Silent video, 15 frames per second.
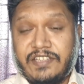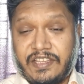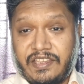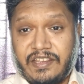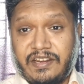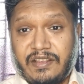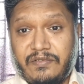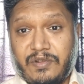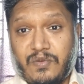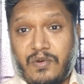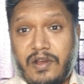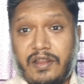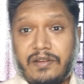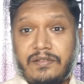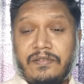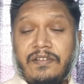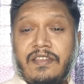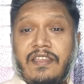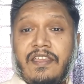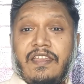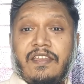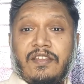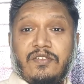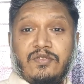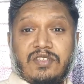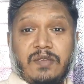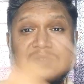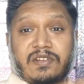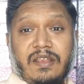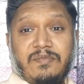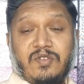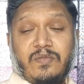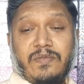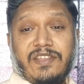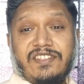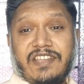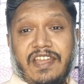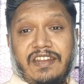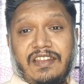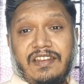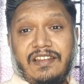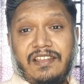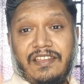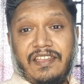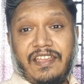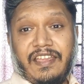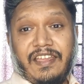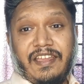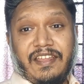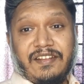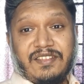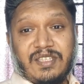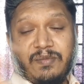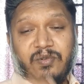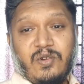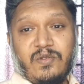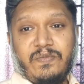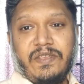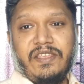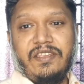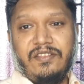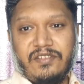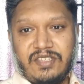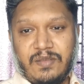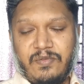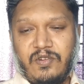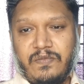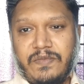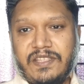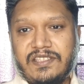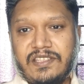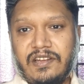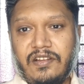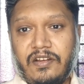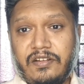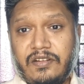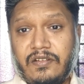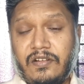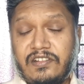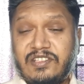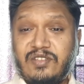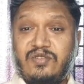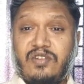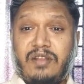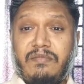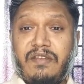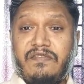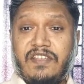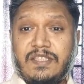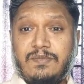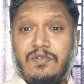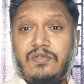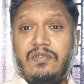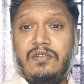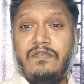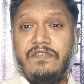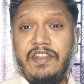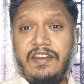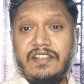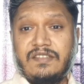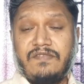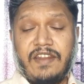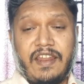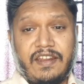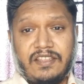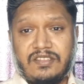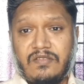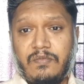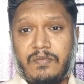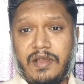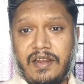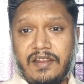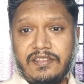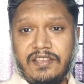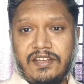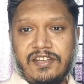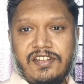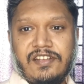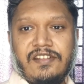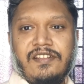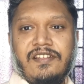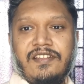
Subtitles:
Take care, everyone. Do subscribe to my channel and support me. Your support means a lot. Also join my Facebook group, Fragrance Fanatics of Bangladesh.